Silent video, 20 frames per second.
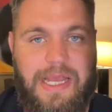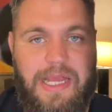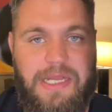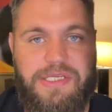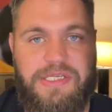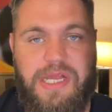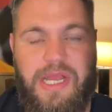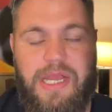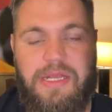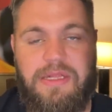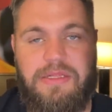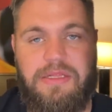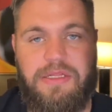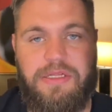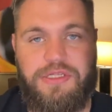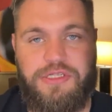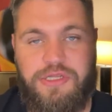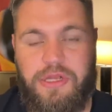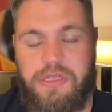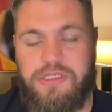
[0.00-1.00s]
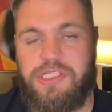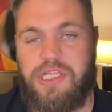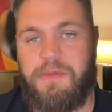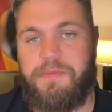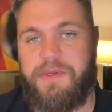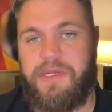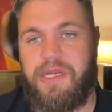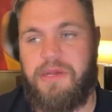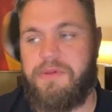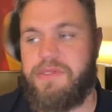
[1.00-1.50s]
agile shot
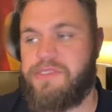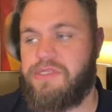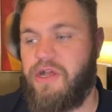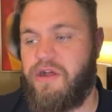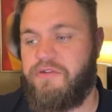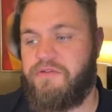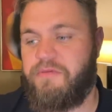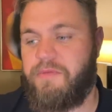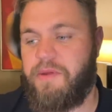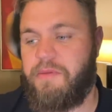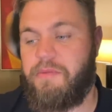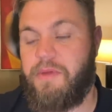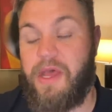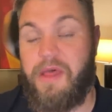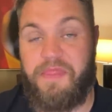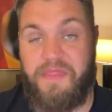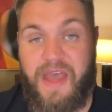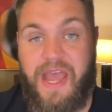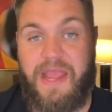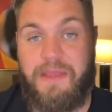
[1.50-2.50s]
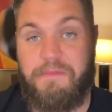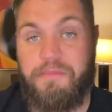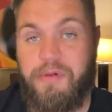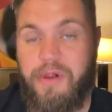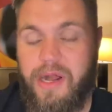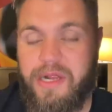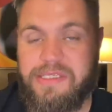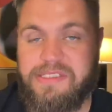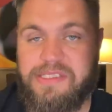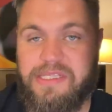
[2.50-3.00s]
stopping that we saw from him, and that
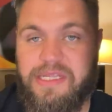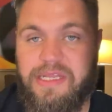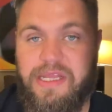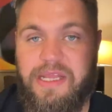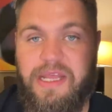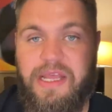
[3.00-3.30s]
impressed.